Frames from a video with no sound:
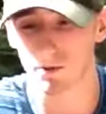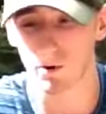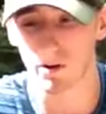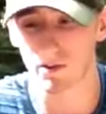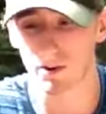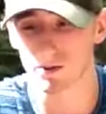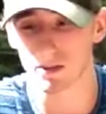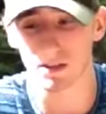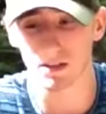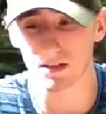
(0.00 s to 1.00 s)
Don't ever use
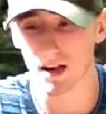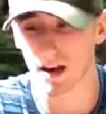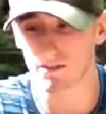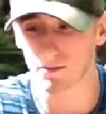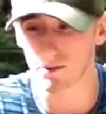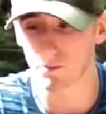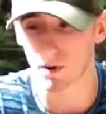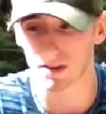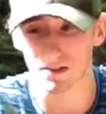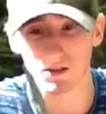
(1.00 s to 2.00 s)
it unless you have to. And
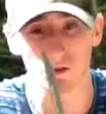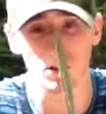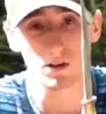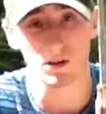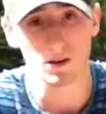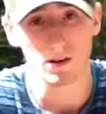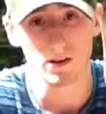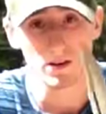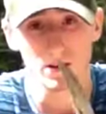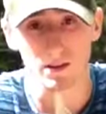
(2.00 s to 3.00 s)
mine's still,
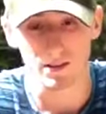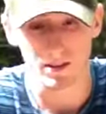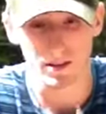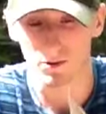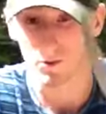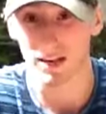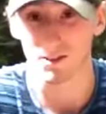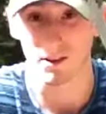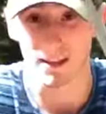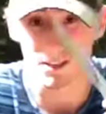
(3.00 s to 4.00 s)
it's a
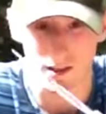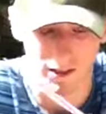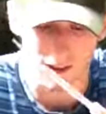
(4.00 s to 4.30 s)
razor edge on